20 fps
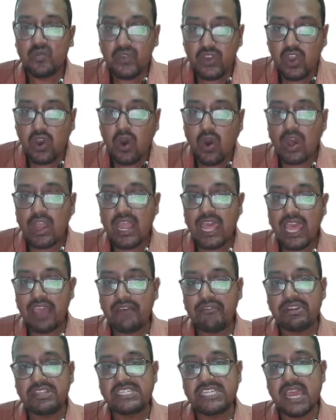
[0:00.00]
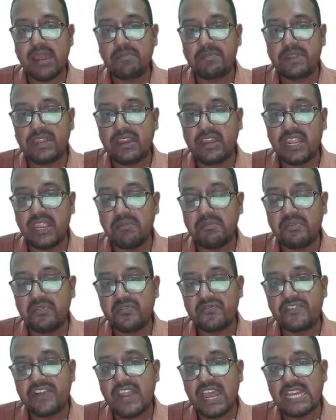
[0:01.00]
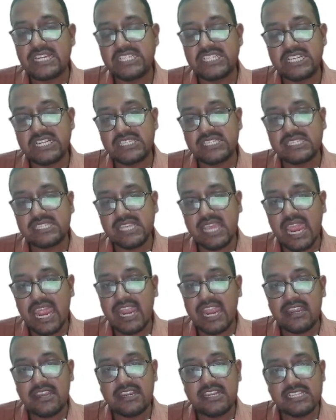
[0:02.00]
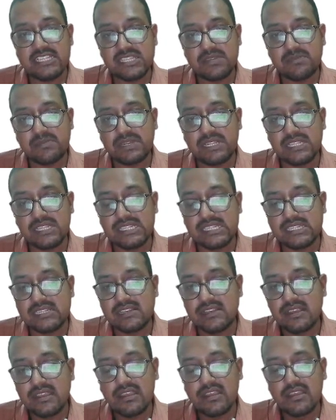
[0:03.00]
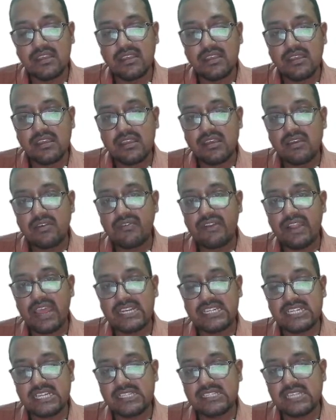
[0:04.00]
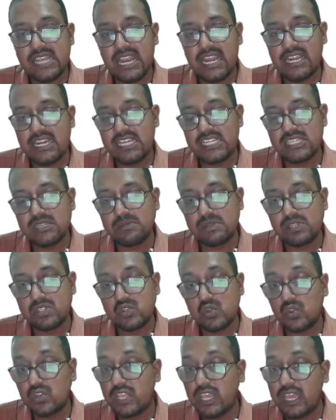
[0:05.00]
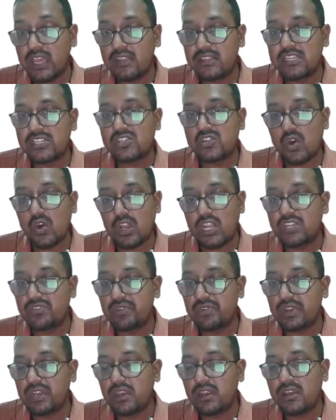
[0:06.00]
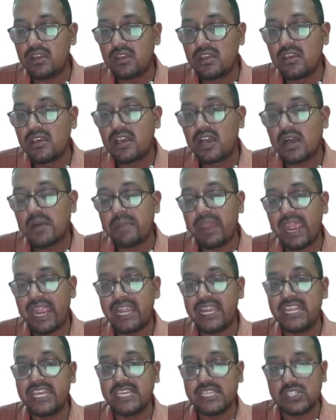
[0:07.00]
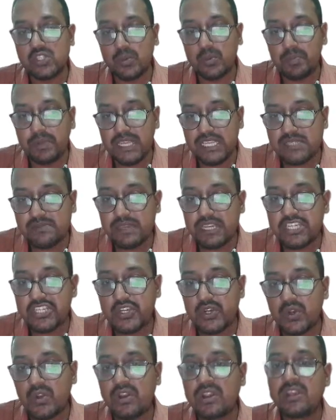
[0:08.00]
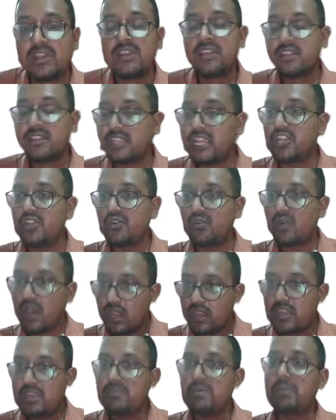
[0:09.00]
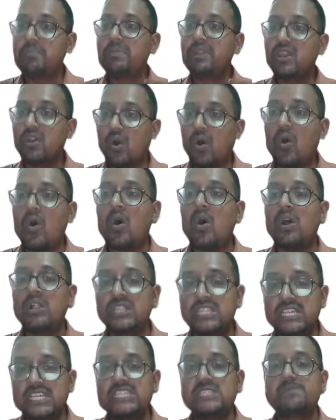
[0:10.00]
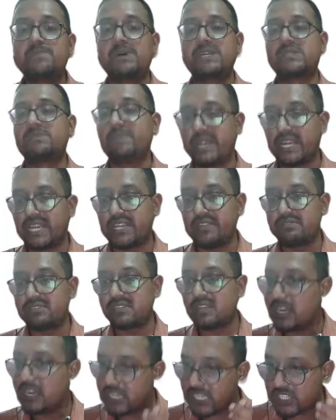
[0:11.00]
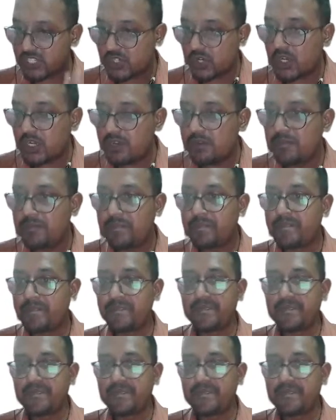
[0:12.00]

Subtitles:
we all have a chapter named fractions and decimals. Fractions and decimals. So there this knowledge will come handy. So please make sure that you are remembering all these perspectives. Understood?